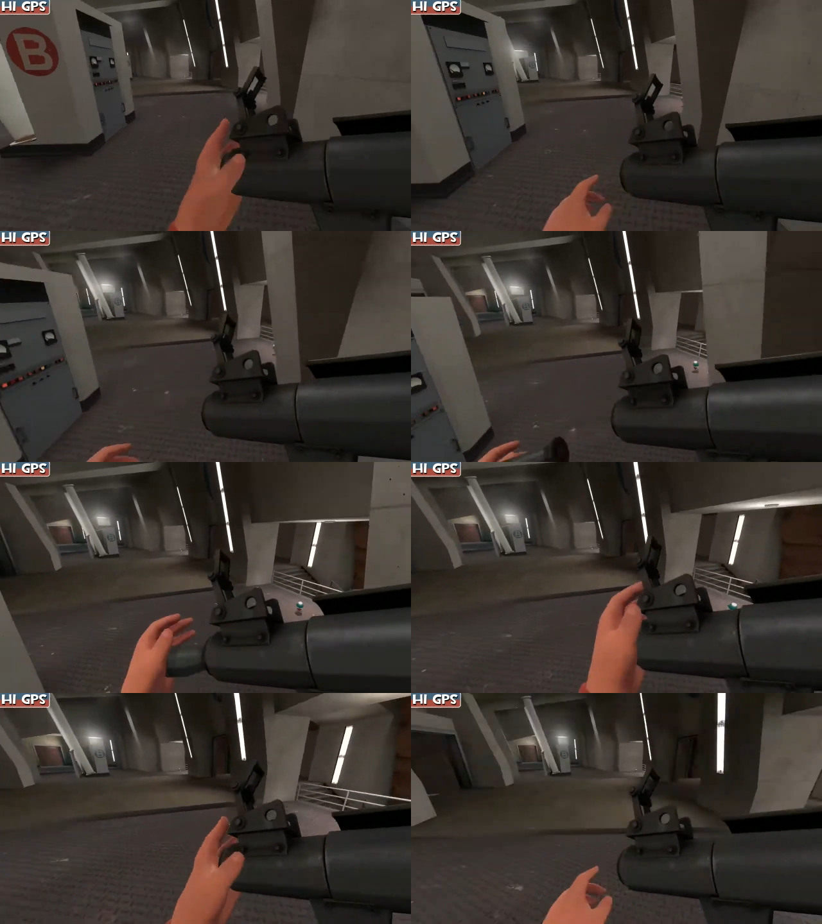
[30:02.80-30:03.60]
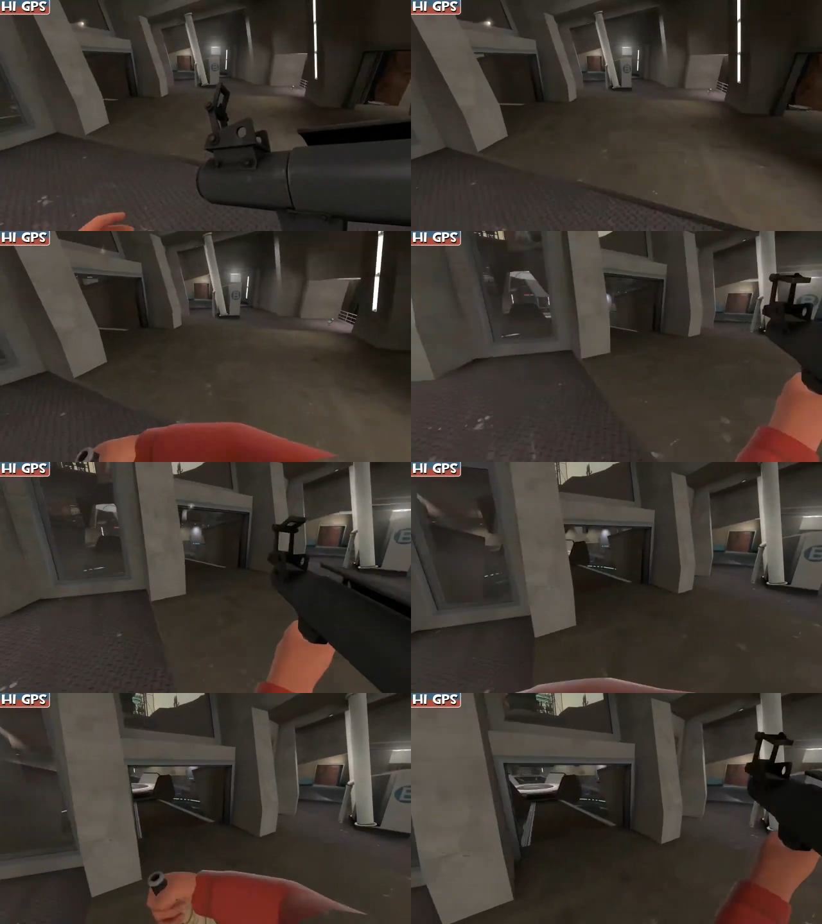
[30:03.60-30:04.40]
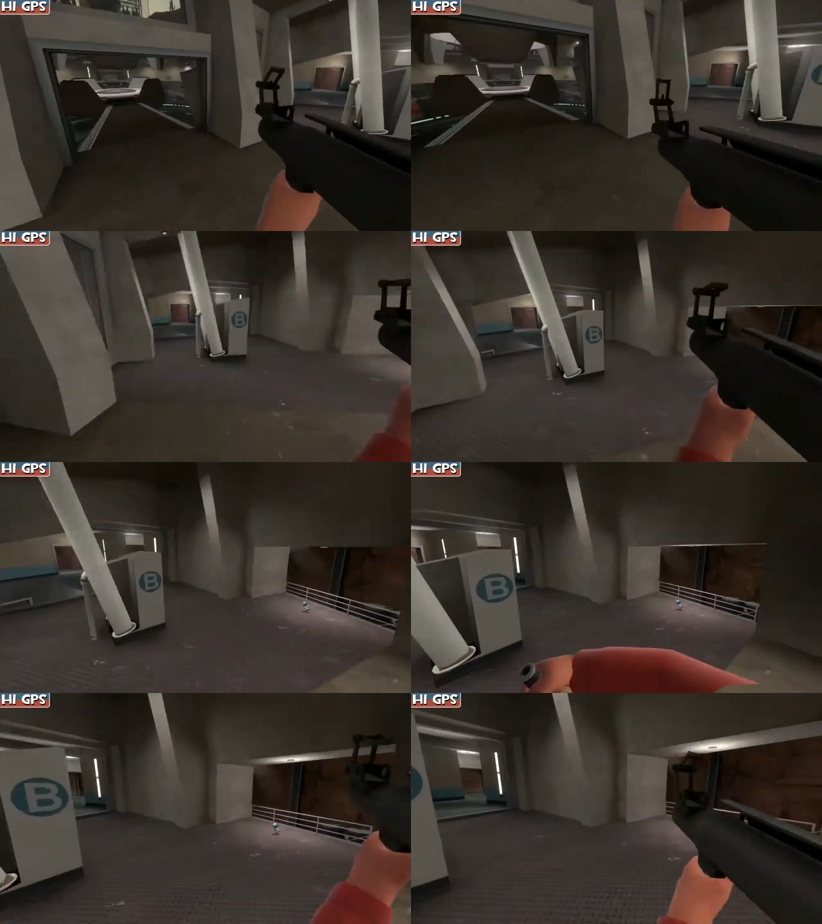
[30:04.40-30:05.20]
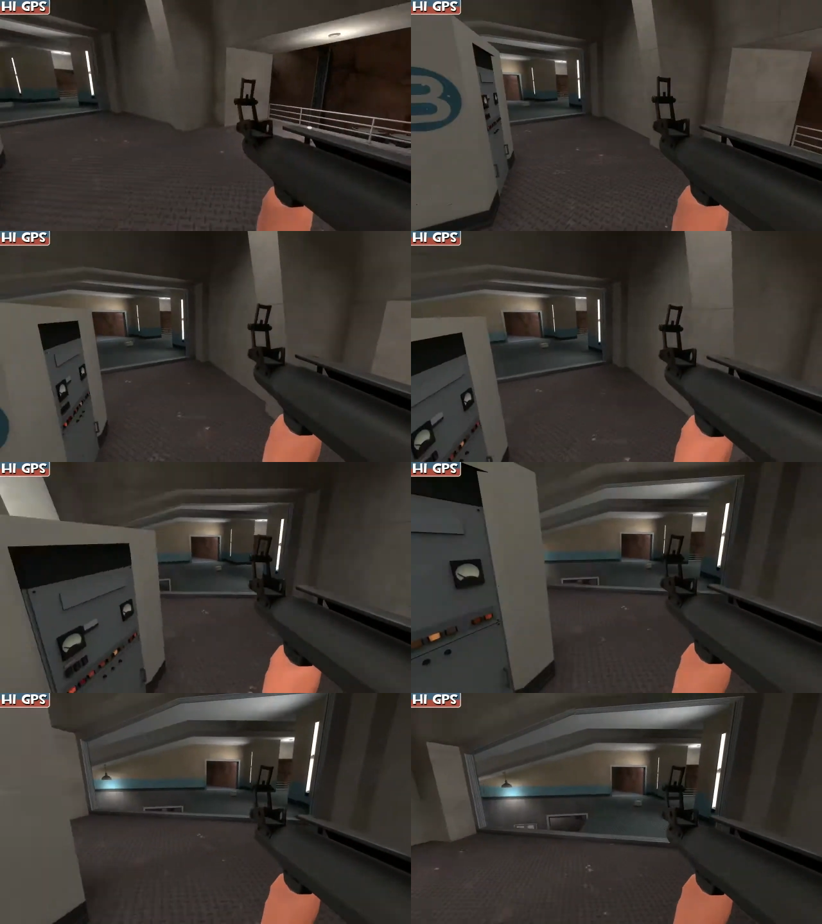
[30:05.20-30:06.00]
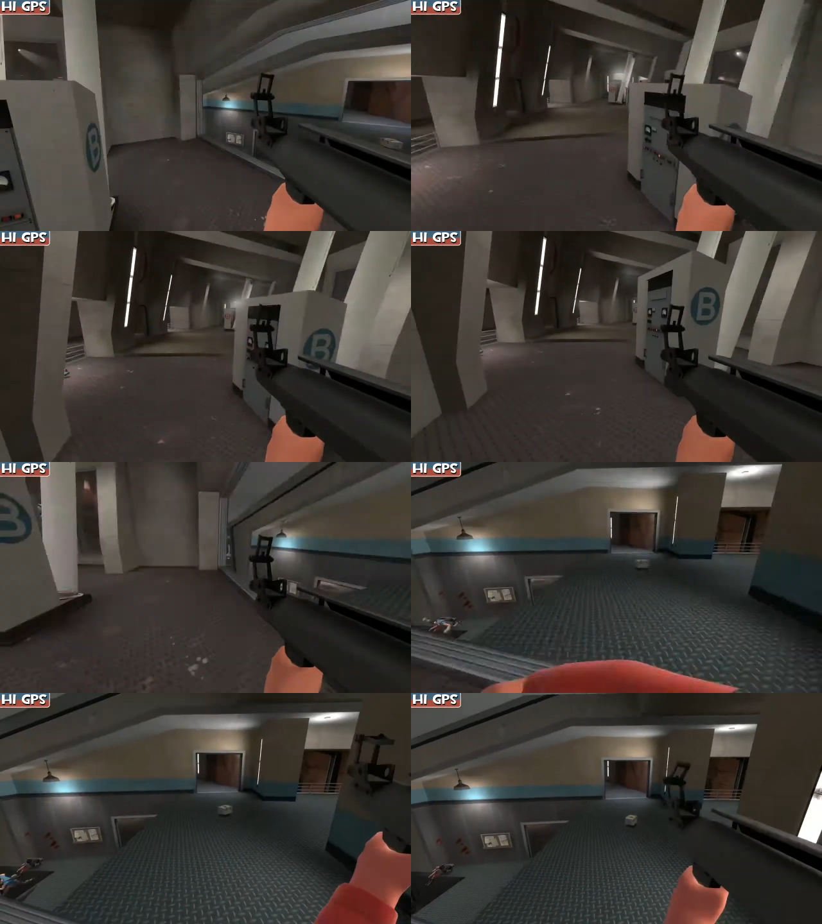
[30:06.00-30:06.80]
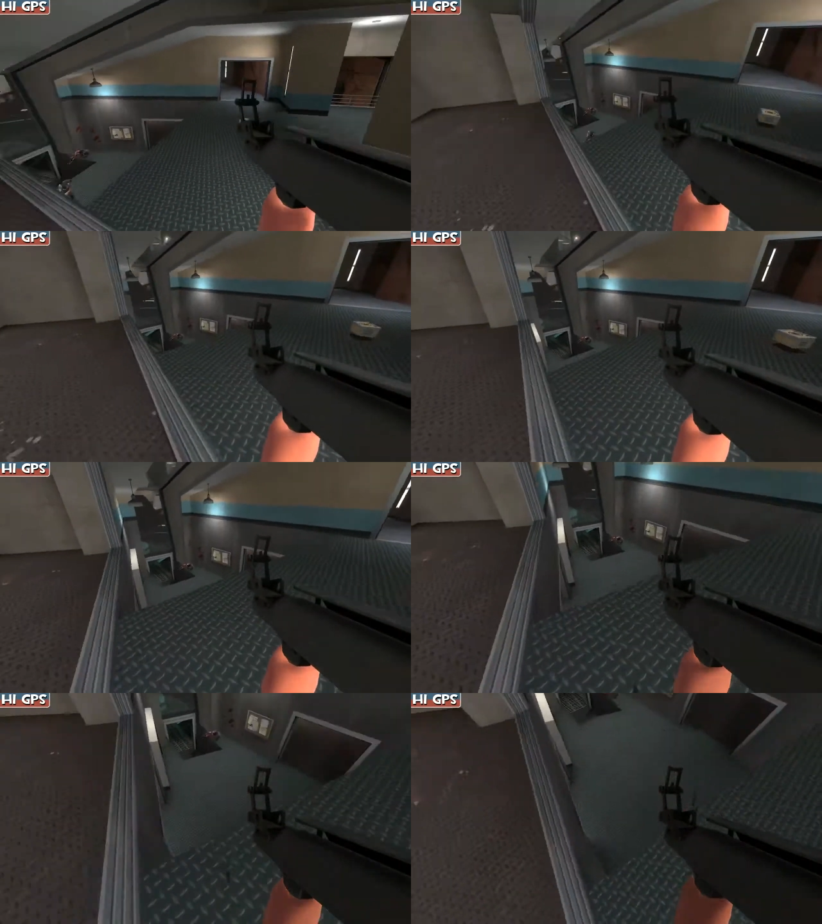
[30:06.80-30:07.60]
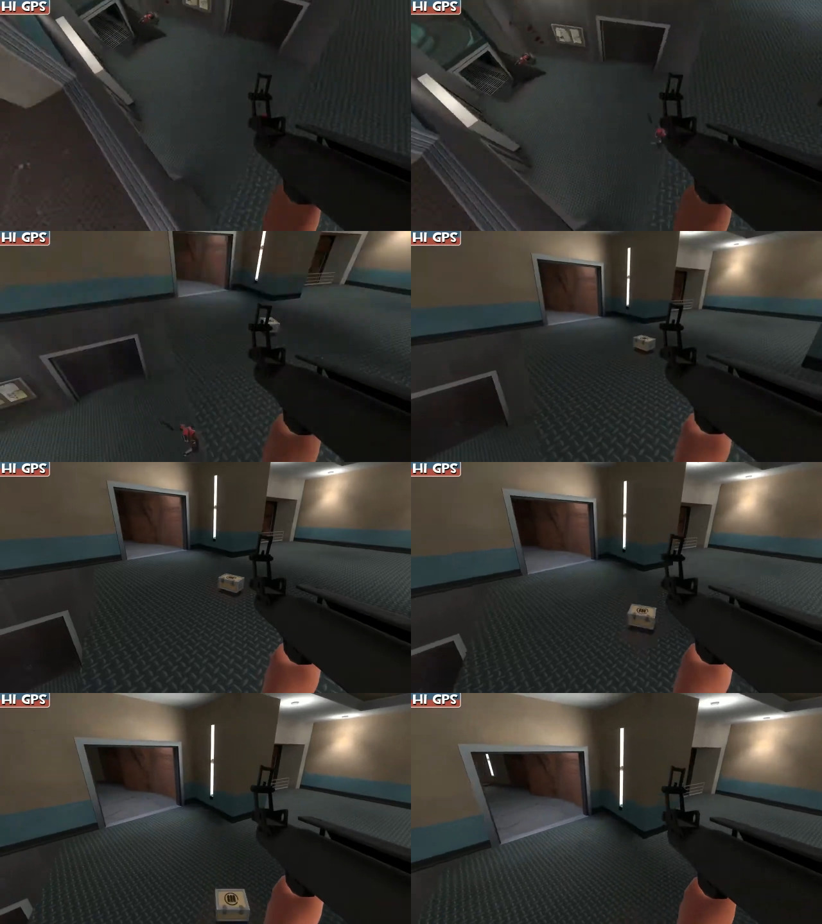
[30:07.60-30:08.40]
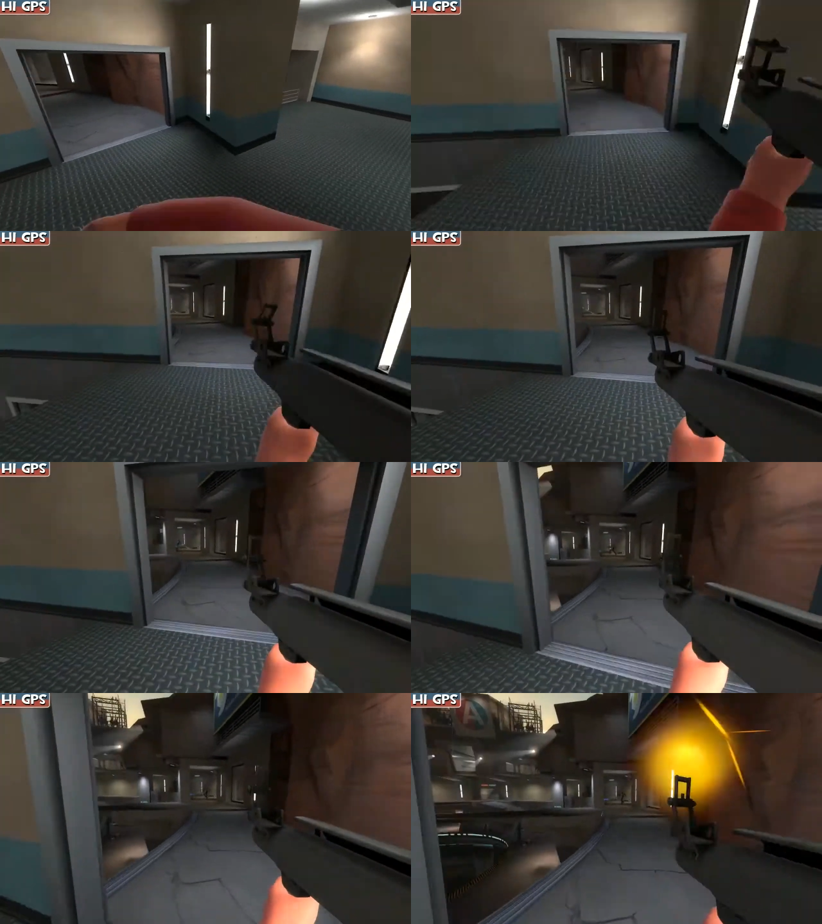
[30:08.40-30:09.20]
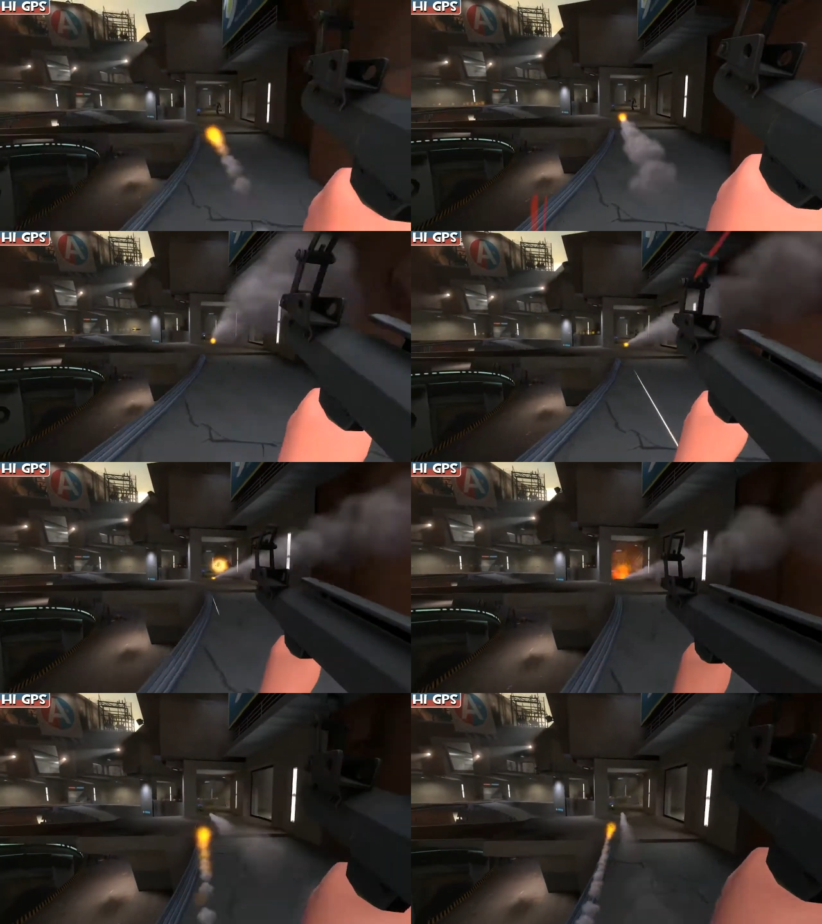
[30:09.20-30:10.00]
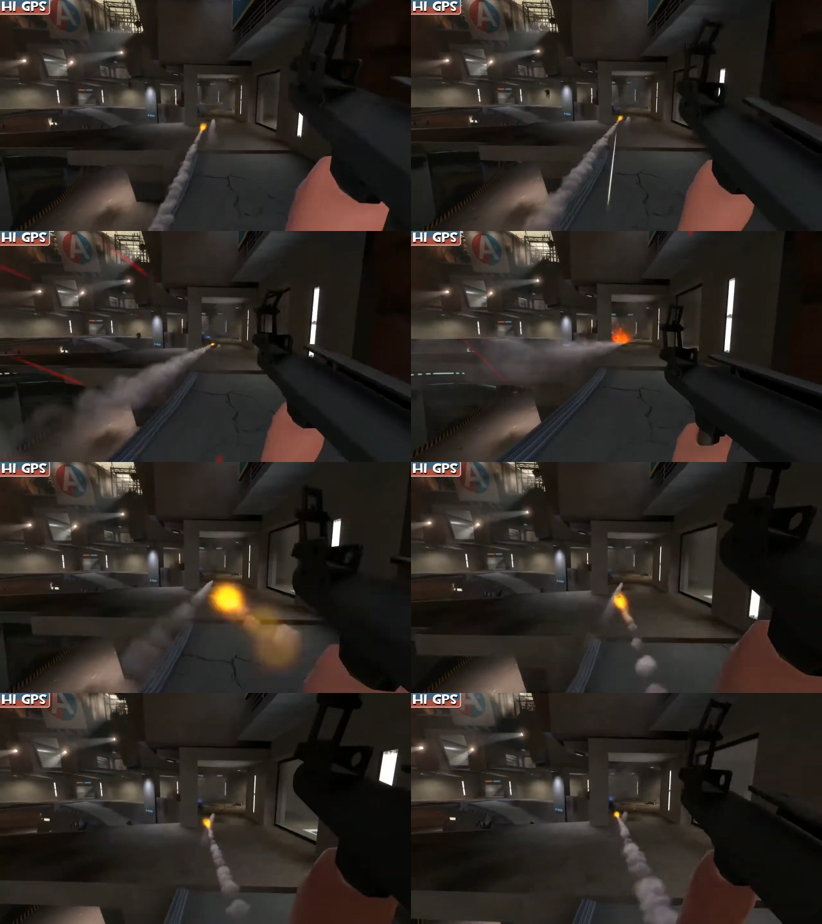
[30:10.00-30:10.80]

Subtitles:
No face is visible, so there are no lips to read.